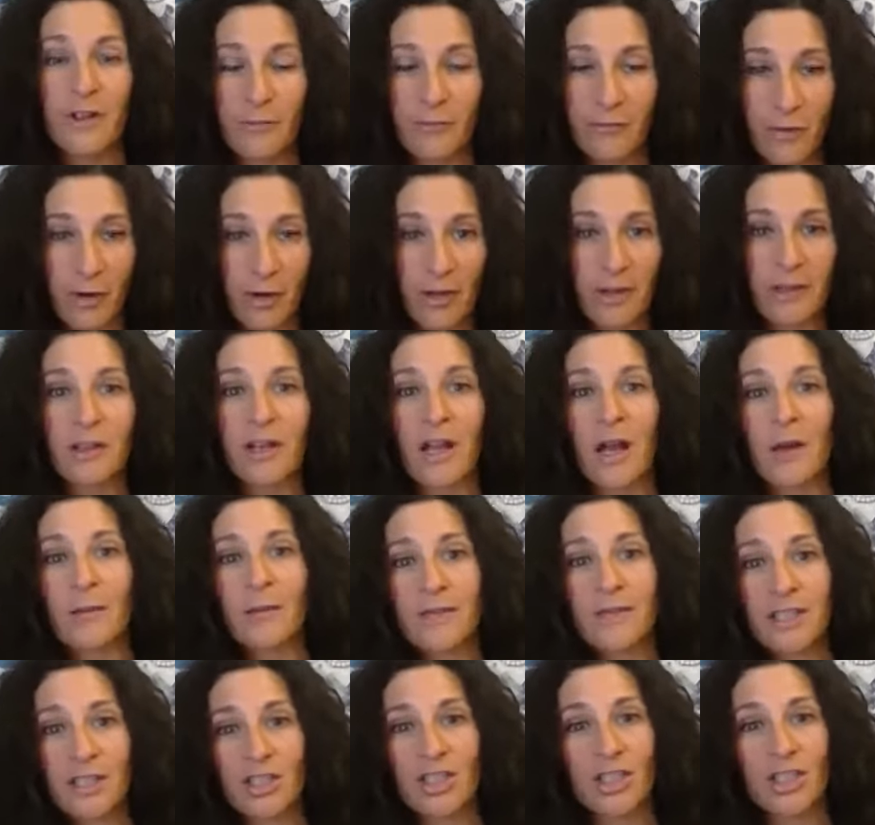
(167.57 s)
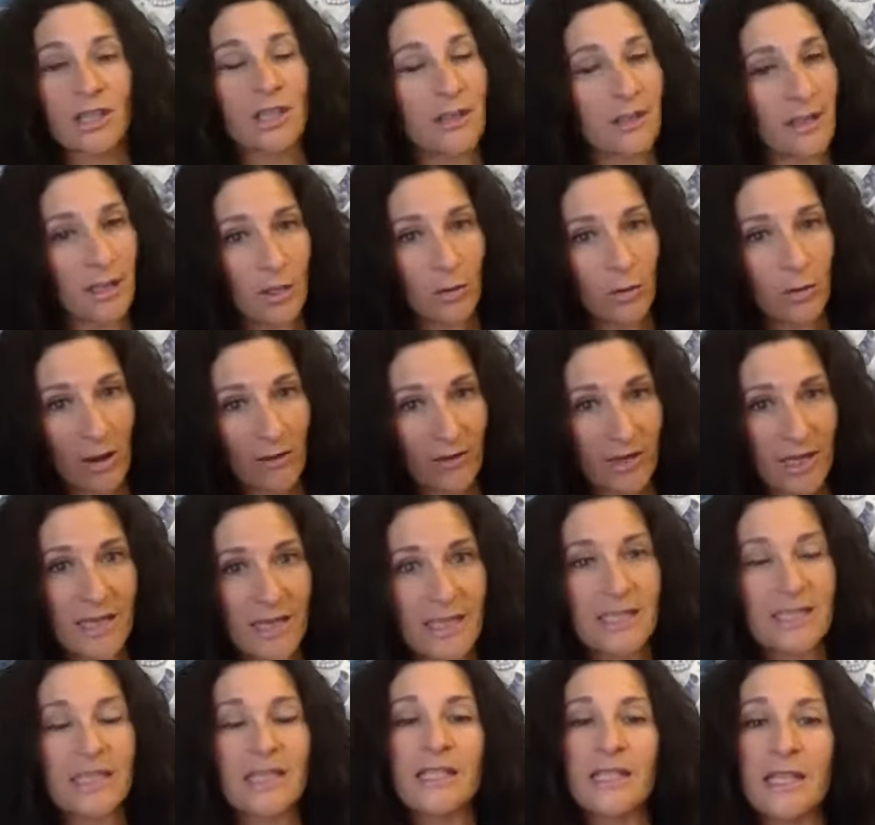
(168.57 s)
front of the competition and then you have an
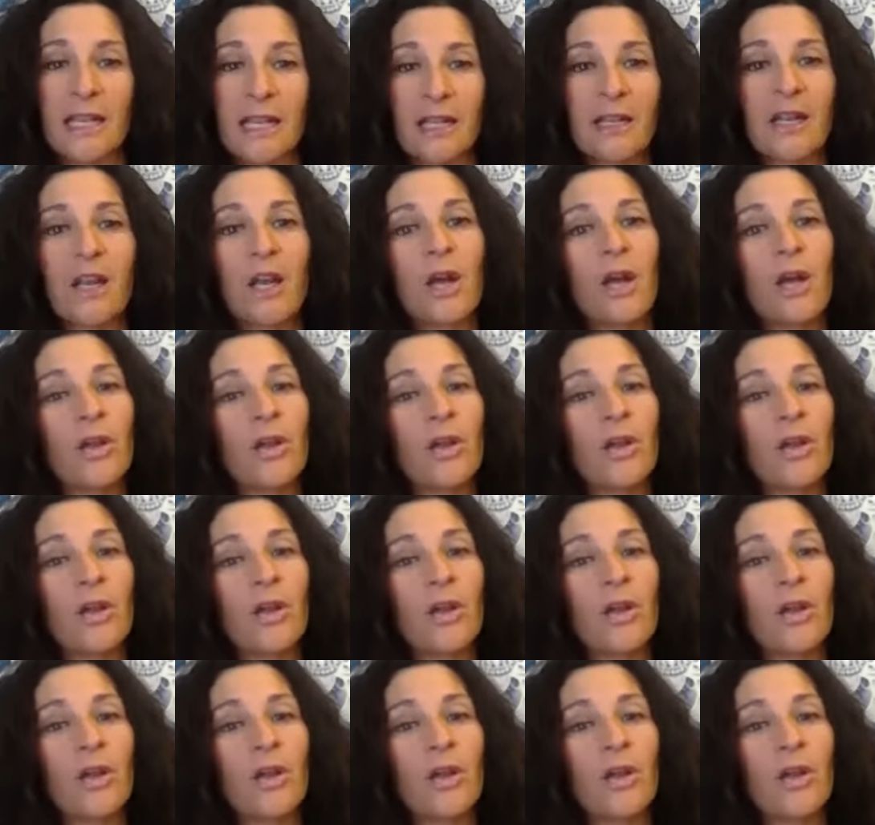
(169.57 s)
ending date.